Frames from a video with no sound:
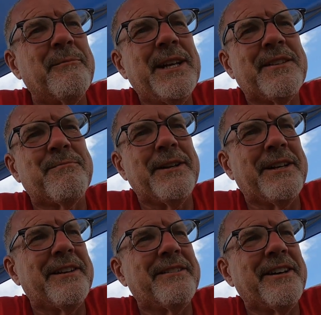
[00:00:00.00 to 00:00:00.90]
me, it's
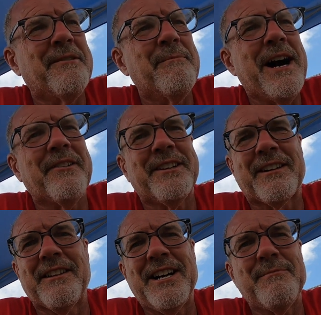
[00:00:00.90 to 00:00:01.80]
been a, a, mountain
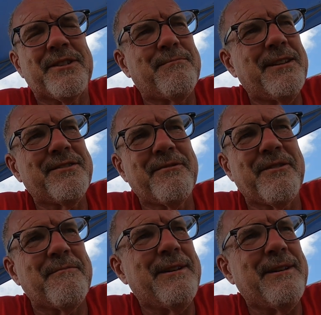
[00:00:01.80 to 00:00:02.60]
to climb, especially with a